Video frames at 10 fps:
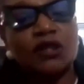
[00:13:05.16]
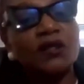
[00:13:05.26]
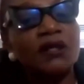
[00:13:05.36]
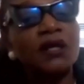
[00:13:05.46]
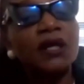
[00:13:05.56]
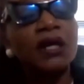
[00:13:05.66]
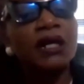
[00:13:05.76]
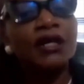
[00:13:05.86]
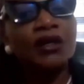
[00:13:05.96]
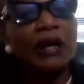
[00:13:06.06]
So is
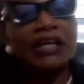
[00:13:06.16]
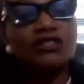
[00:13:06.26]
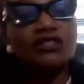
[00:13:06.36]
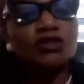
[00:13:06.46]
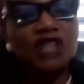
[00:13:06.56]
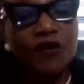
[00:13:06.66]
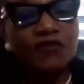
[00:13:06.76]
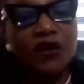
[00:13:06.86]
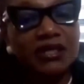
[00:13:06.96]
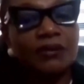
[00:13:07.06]
the NBA
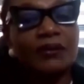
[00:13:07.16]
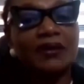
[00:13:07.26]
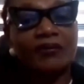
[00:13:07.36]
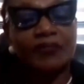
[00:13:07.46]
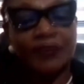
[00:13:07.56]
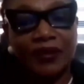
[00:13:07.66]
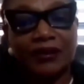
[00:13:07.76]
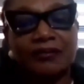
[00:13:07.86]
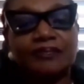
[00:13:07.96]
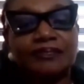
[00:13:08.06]
going to start a
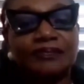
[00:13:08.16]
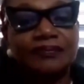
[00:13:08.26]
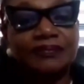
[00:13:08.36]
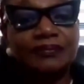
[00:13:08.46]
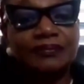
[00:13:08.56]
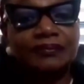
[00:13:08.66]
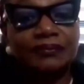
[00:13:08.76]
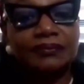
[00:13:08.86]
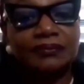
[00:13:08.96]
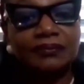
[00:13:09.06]
campaign to
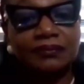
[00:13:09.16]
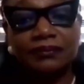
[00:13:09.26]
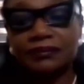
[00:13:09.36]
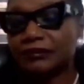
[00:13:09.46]
scrap out